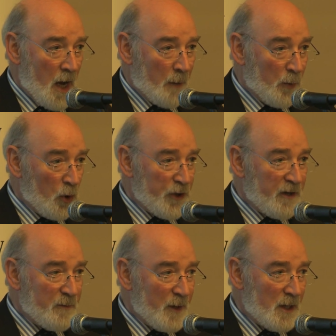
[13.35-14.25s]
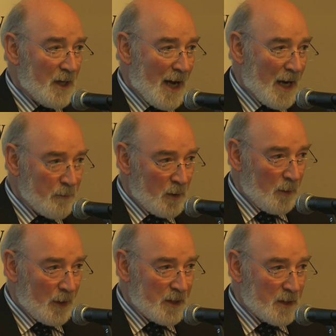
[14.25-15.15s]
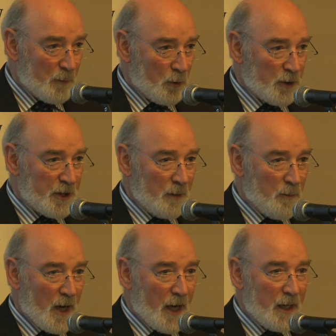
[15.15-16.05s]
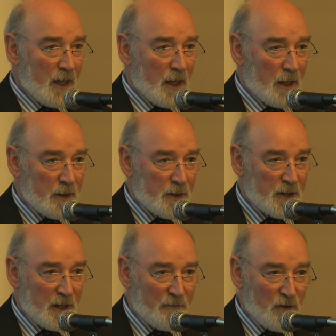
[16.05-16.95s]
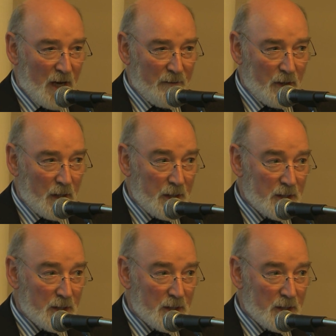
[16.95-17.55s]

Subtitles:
and both have been admirably supported by Steve Driver and